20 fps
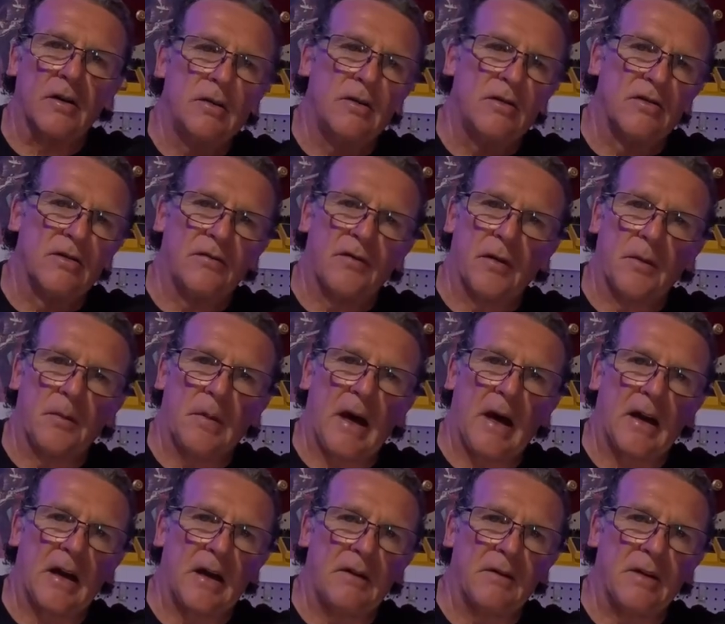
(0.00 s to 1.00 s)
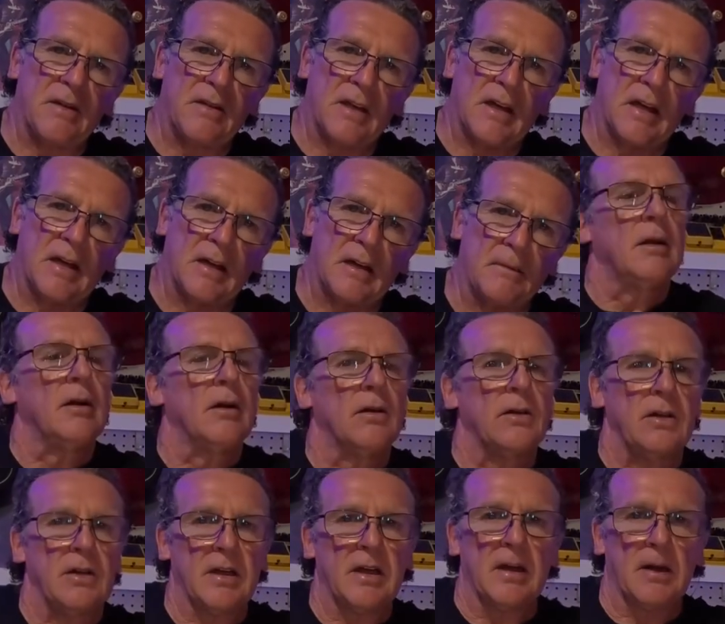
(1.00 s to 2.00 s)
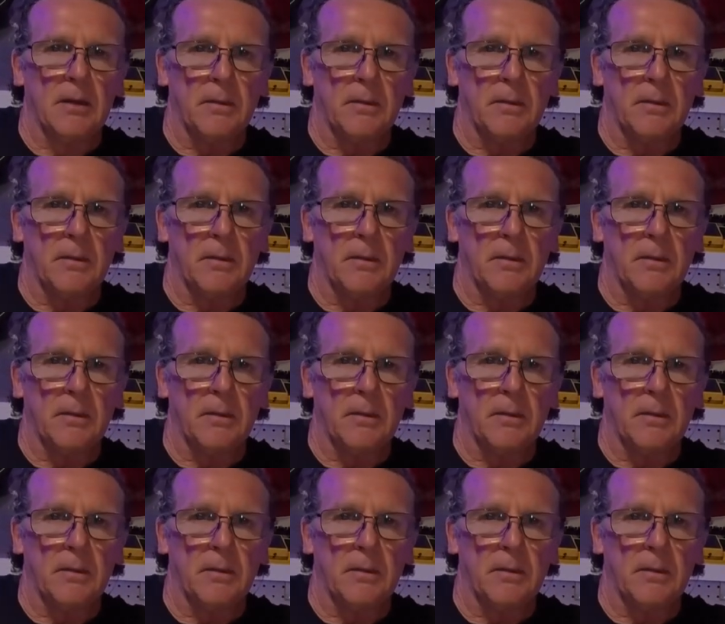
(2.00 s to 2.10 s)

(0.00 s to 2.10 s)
Use it for about everything. You know, you can get